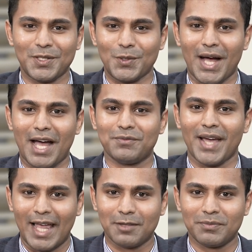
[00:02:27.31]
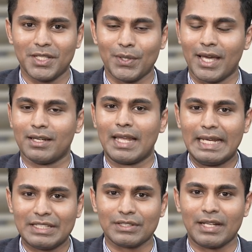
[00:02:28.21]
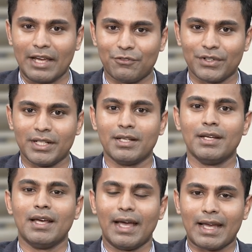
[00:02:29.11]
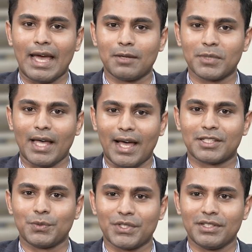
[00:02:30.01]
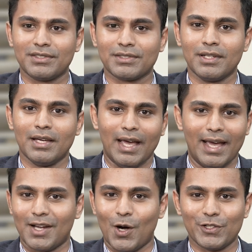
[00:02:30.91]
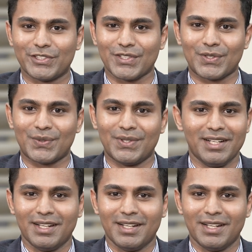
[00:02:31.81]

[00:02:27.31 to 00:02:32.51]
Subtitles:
who have helped me in each and every academic activities, and also,